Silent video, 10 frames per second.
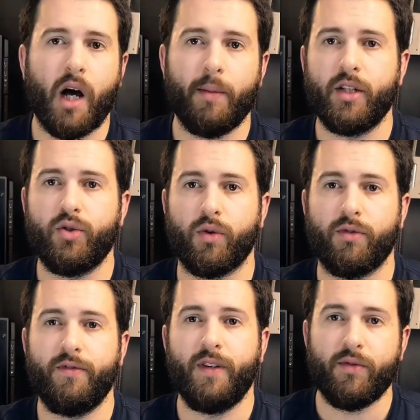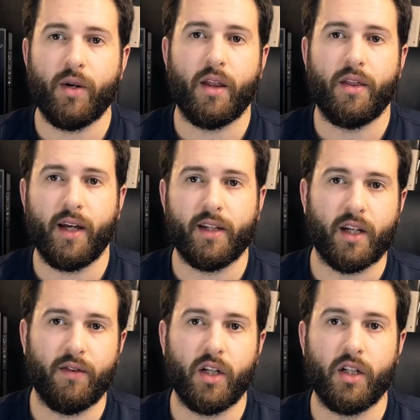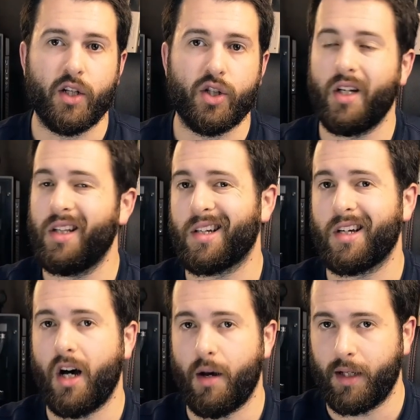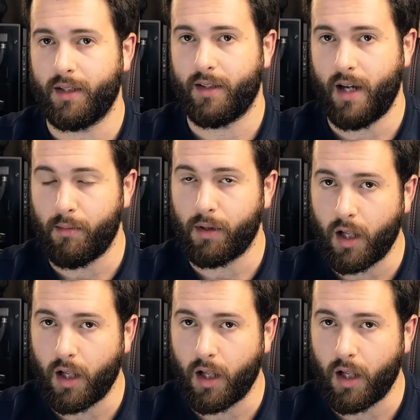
comment your favorite Thanksgiving dish in the comments down